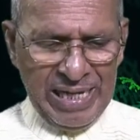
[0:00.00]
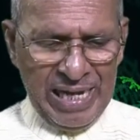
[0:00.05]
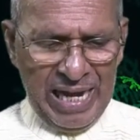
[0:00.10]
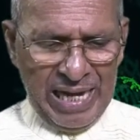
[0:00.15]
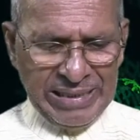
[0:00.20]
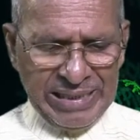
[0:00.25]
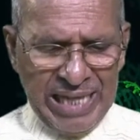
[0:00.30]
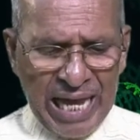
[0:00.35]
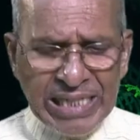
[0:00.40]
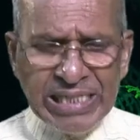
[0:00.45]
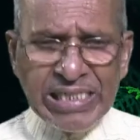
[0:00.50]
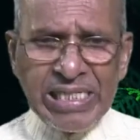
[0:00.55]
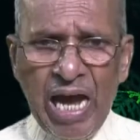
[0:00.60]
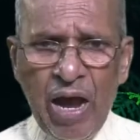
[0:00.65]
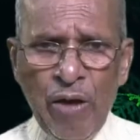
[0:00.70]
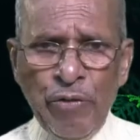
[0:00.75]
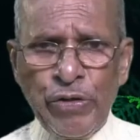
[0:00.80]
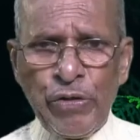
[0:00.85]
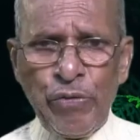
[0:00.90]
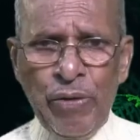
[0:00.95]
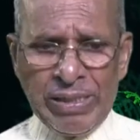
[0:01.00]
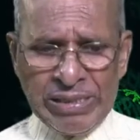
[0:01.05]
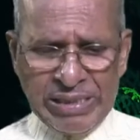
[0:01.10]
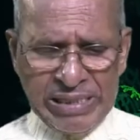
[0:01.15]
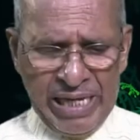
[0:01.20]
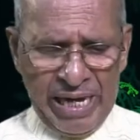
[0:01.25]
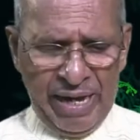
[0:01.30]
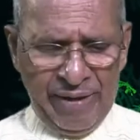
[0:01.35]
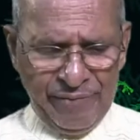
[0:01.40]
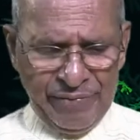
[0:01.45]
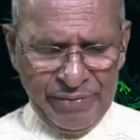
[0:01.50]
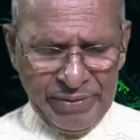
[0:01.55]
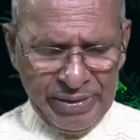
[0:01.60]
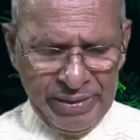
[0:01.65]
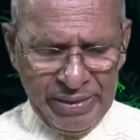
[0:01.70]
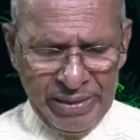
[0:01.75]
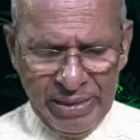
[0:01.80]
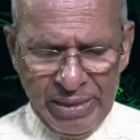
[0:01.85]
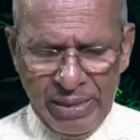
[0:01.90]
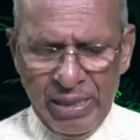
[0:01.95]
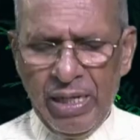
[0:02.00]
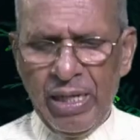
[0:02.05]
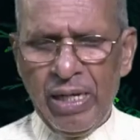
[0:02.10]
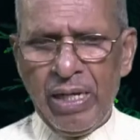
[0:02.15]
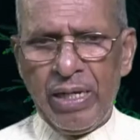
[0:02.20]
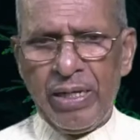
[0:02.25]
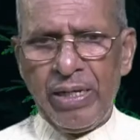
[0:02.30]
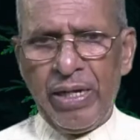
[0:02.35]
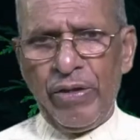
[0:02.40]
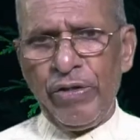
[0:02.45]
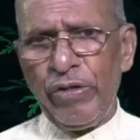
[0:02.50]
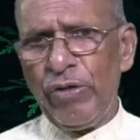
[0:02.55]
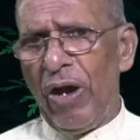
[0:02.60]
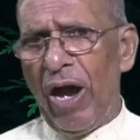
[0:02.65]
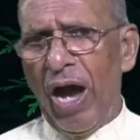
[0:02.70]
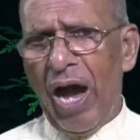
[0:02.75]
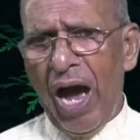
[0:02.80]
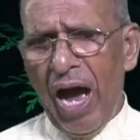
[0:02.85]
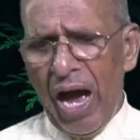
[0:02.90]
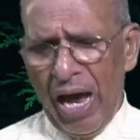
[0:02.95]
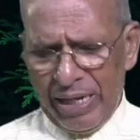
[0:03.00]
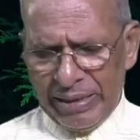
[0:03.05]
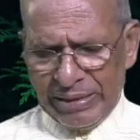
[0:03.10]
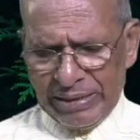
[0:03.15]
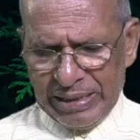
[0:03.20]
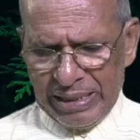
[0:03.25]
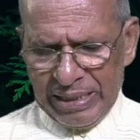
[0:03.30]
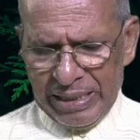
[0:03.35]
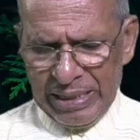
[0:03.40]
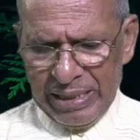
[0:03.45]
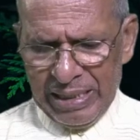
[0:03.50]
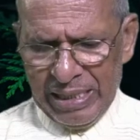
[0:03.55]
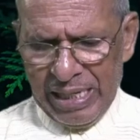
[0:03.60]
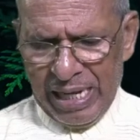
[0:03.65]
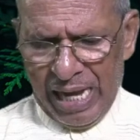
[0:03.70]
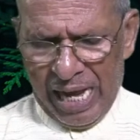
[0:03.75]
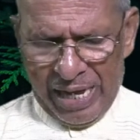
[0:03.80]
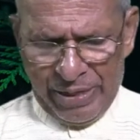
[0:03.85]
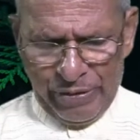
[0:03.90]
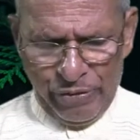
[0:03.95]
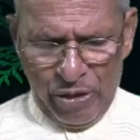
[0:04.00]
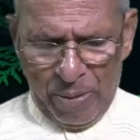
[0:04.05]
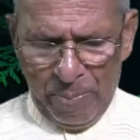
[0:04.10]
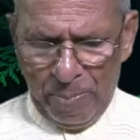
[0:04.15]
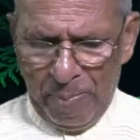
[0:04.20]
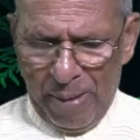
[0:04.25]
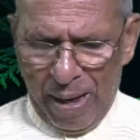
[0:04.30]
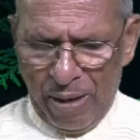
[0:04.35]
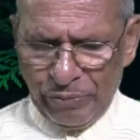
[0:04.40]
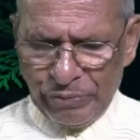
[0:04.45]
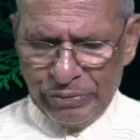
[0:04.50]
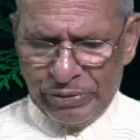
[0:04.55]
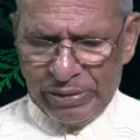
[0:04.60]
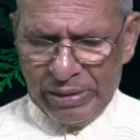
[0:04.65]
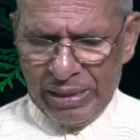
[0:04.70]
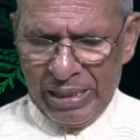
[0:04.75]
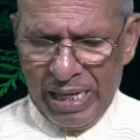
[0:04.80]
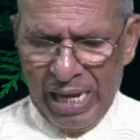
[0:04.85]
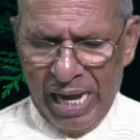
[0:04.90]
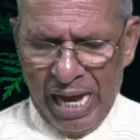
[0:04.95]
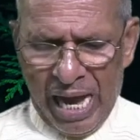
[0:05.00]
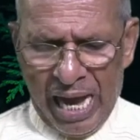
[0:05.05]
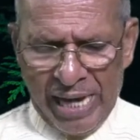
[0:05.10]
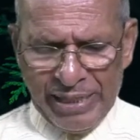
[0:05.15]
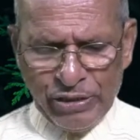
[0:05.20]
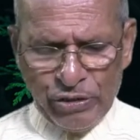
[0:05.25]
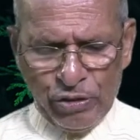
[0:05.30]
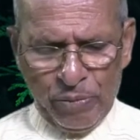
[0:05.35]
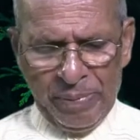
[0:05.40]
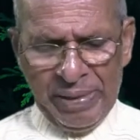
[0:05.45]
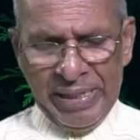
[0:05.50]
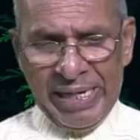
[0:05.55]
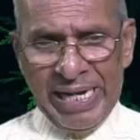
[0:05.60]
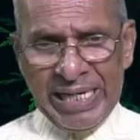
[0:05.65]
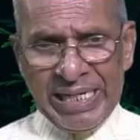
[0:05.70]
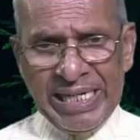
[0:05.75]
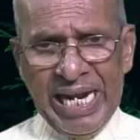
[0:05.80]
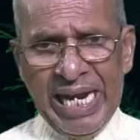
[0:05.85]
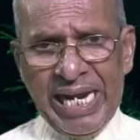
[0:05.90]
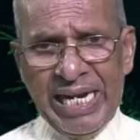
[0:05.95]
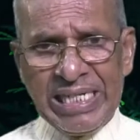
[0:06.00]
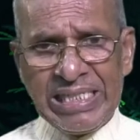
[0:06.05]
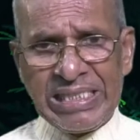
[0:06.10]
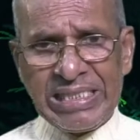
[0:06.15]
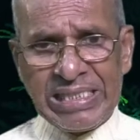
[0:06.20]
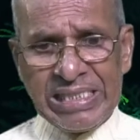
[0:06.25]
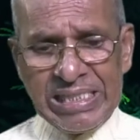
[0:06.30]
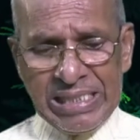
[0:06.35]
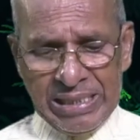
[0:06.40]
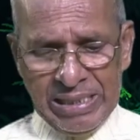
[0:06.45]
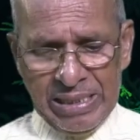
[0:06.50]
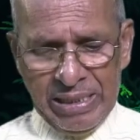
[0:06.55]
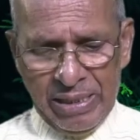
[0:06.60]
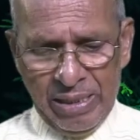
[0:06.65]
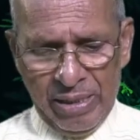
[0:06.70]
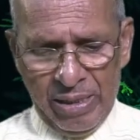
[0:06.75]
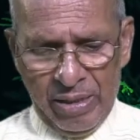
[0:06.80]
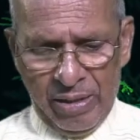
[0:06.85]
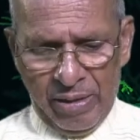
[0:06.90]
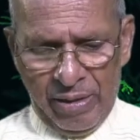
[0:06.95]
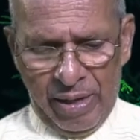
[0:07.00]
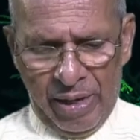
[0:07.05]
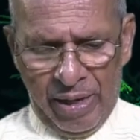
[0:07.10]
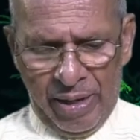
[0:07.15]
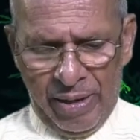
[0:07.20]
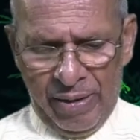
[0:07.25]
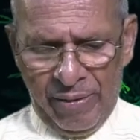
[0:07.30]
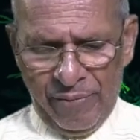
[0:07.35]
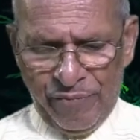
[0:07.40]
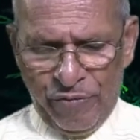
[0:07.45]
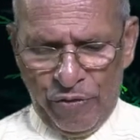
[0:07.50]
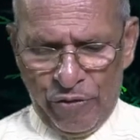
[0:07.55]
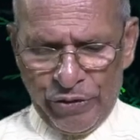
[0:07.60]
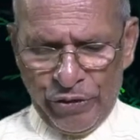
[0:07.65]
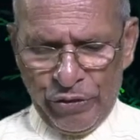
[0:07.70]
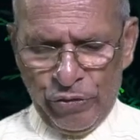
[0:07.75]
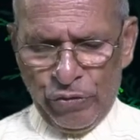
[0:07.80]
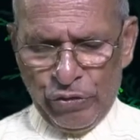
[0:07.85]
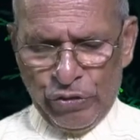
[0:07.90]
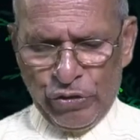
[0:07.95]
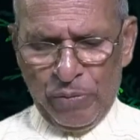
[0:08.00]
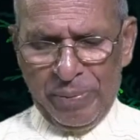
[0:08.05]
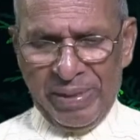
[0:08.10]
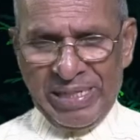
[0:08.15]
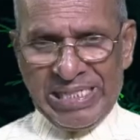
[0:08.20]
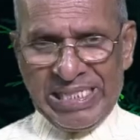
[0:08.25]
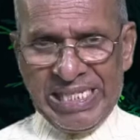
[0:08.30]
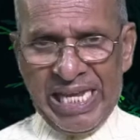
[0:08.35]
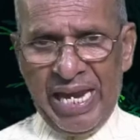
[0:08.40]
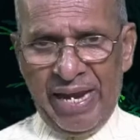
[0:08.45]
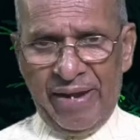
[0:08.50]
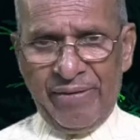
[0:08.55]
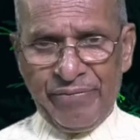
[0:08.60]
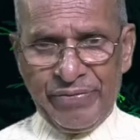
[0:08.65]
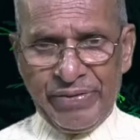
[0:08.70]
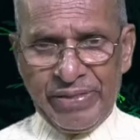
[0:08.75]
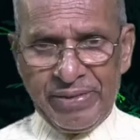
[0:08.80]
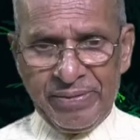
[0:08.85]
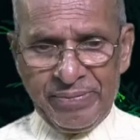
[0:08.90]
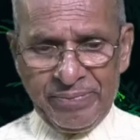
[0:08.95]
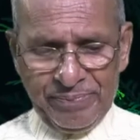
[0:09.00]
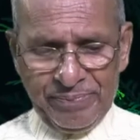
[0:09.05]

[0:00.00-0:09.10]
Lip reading: And that's how you are saved. Now your heart and your mouth are to be engaged for you to be saved.